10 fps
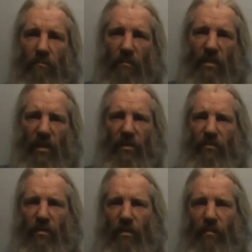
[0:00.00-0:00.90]

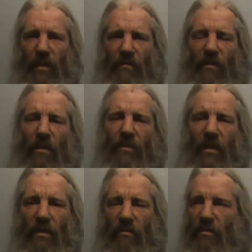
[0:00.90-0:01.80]
Citra, you pay 5
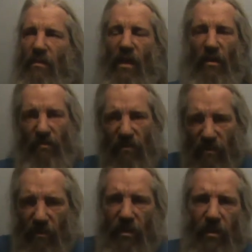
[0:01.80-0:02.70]
kilos, is like
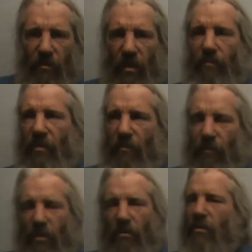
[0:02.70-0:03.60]
130 quid, but then
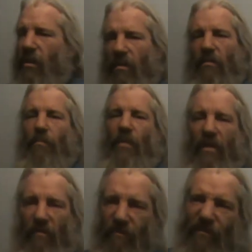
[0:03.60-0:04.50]
when you look at it, you're
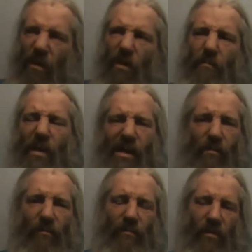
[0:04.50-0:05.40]
paying
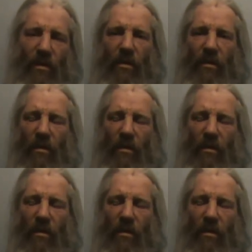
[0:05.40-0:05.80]
£5 for